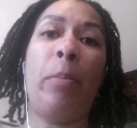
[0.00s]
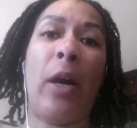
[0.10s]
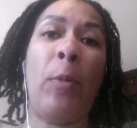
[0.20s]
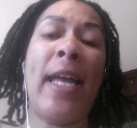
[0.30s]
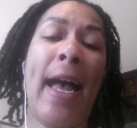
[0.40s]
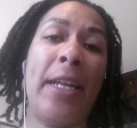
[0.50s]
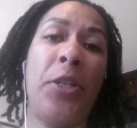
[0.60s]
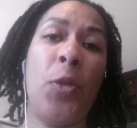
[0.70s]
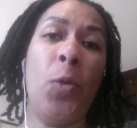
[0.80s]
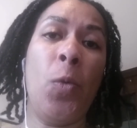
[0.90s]
But we
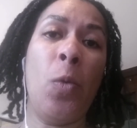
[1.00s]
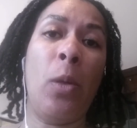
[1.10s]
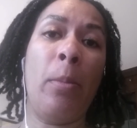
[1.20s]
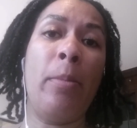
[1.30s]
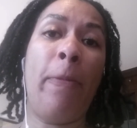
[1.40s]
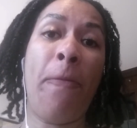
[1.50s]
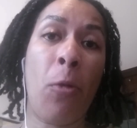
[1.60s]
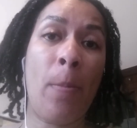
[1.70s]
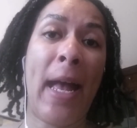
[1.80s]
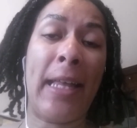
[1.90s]
had to
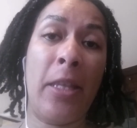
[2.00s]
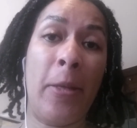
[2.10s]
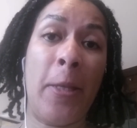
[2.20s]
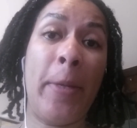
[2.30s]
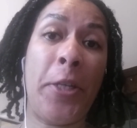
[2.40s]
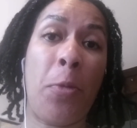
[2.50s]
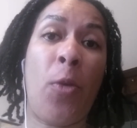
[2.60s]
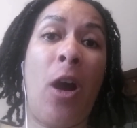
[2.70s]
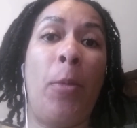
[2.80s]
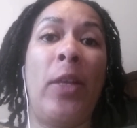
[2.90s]
format the picture
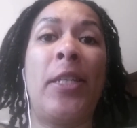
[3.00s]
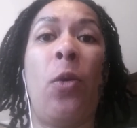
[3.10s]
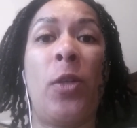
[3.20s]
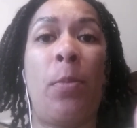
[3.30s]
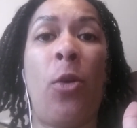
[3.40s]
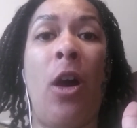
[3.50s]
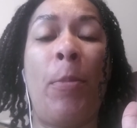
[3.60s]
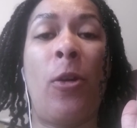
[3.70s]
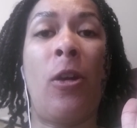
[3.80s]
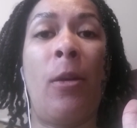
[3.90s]
properly, so it was the
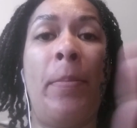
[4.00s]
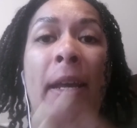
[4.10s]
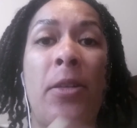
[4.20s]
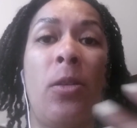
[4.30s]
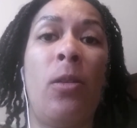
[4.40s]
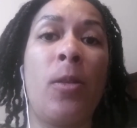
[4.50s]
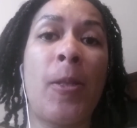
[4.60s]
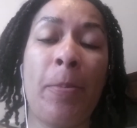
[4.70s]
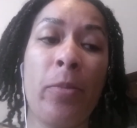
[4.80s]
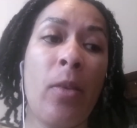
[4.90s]
proper pixels.